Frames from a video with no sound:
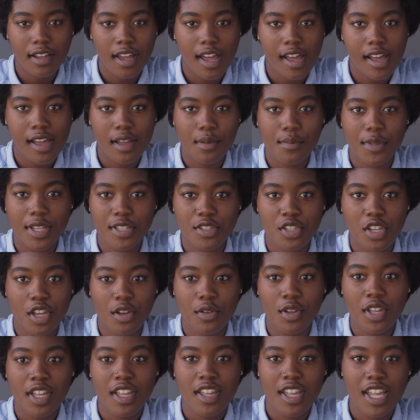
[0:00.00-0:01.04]
And
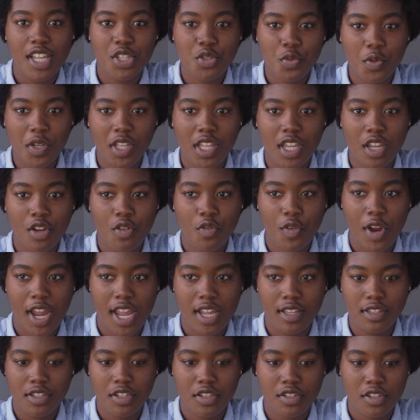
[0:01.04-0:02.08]
so it's really
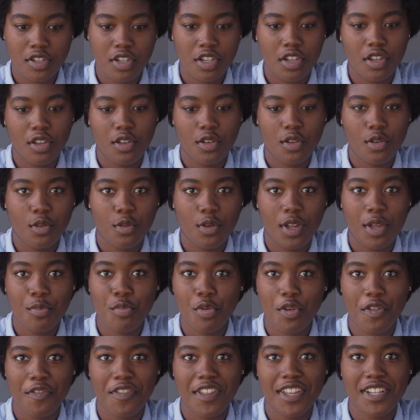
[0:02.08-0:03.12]
great to
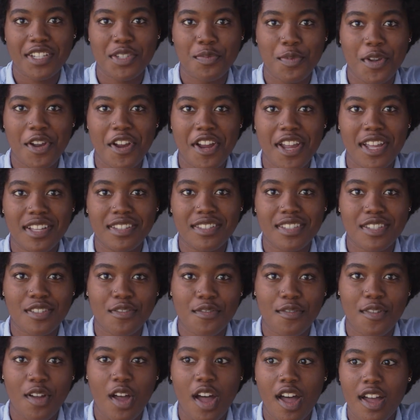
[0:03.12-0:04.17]
improve the
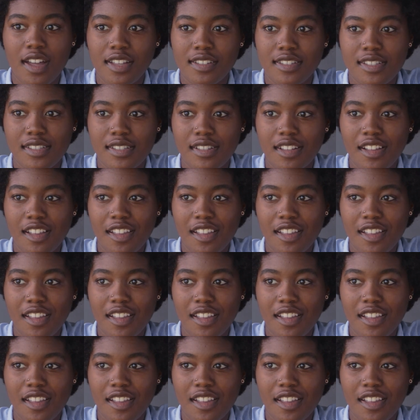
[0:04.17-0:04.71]
experience on,